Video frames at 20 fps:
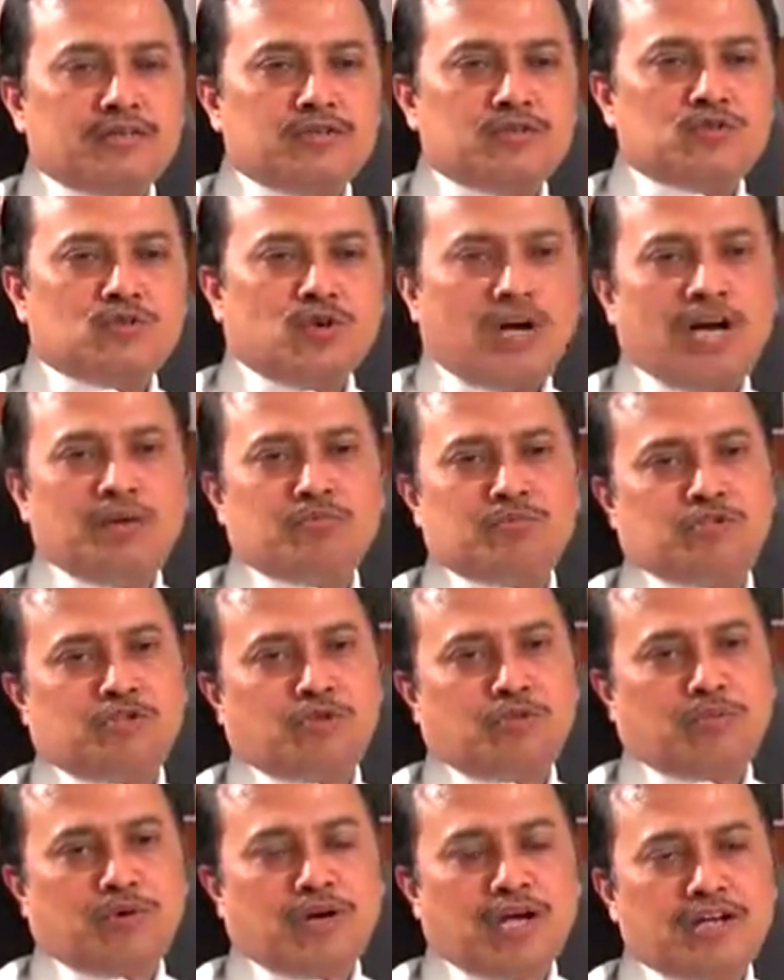So I'm
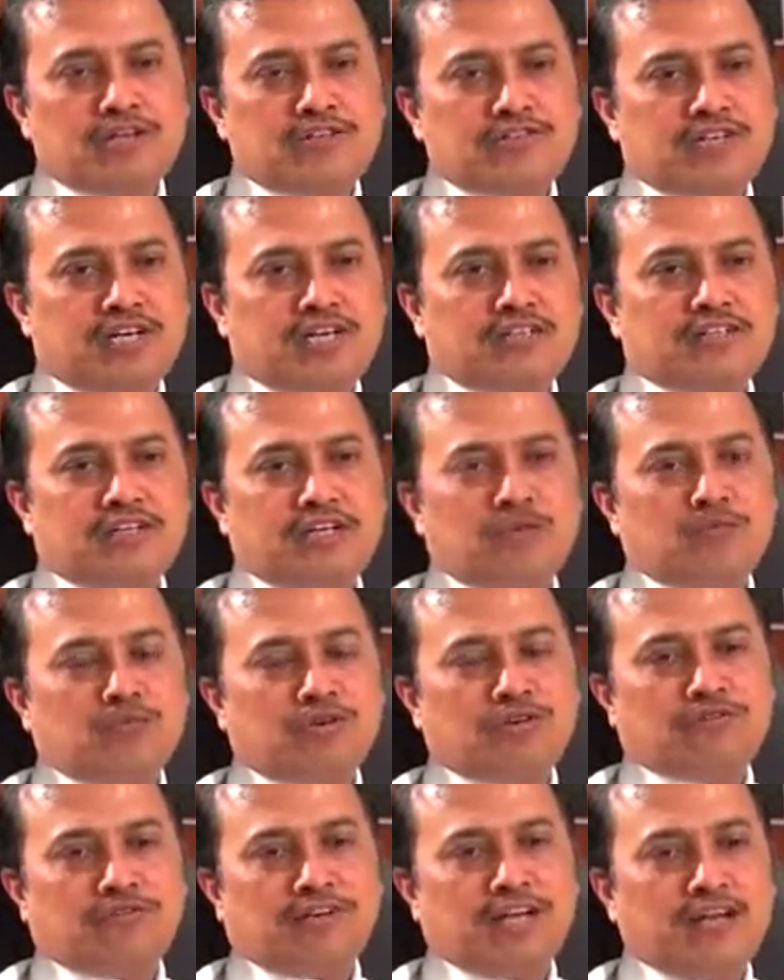surprised at the
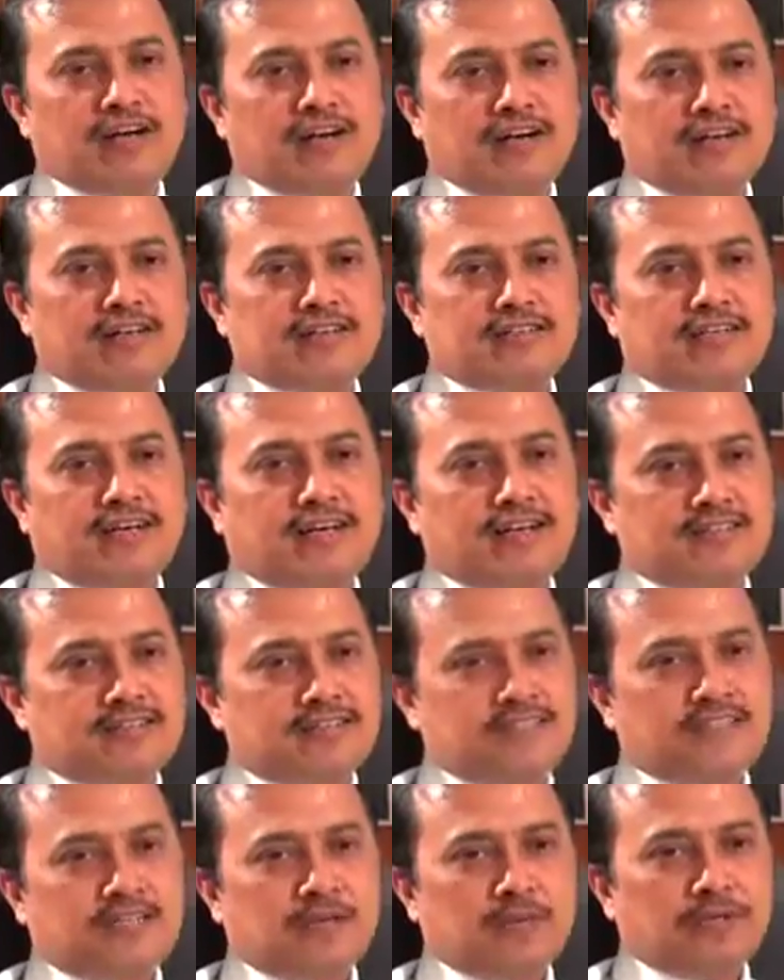number of candidates I
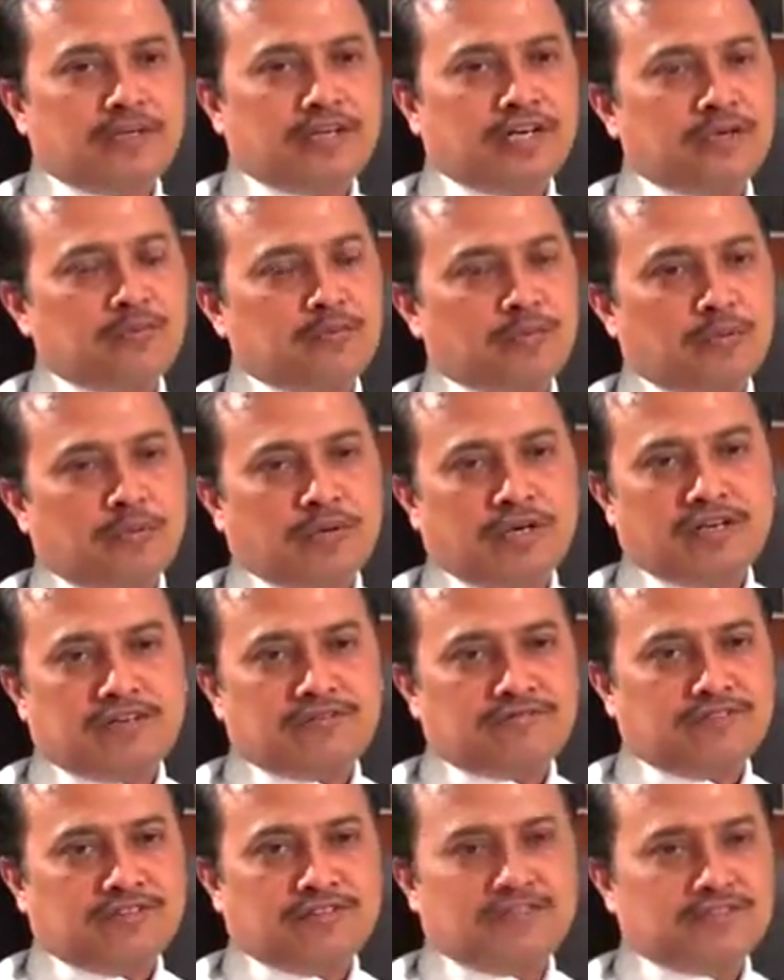see coming unprepared
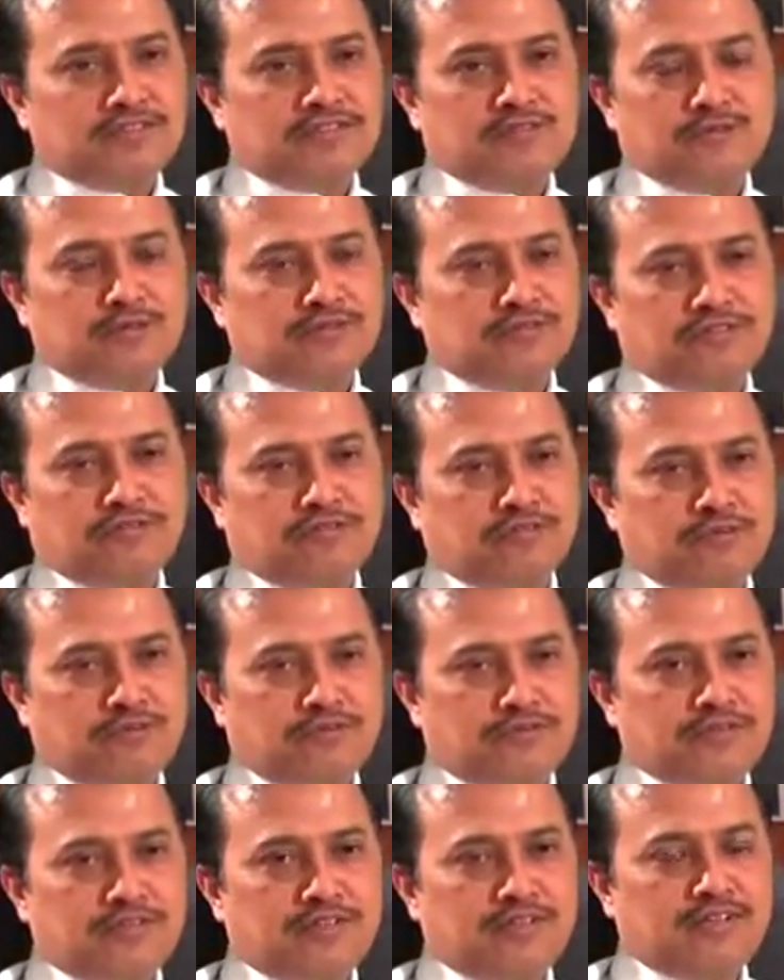for
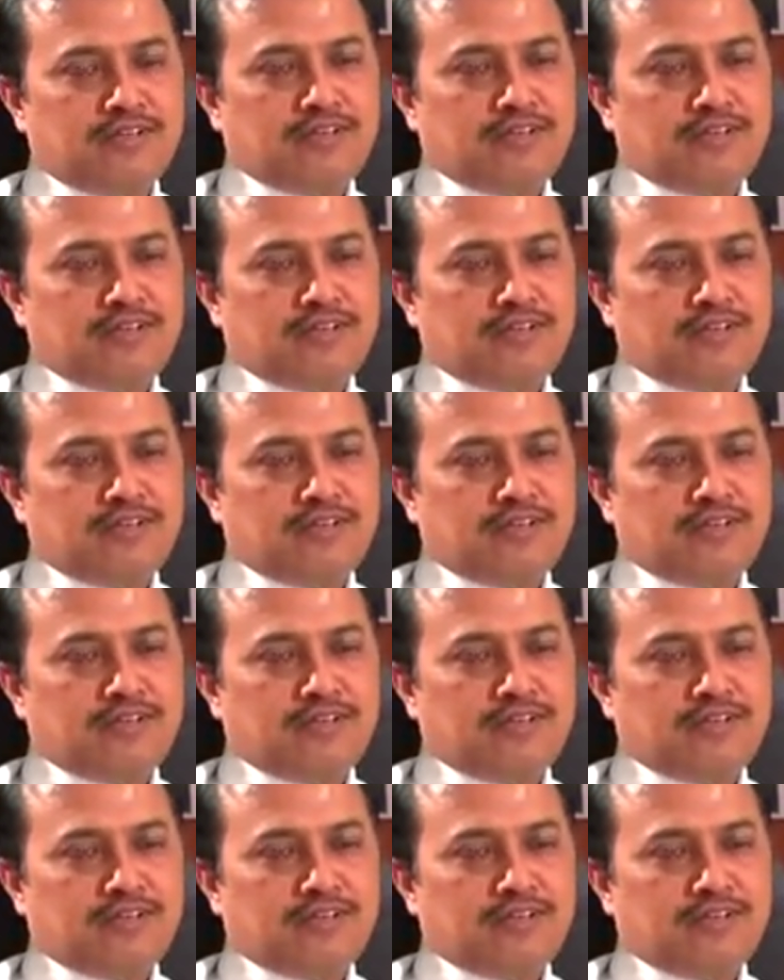interviews,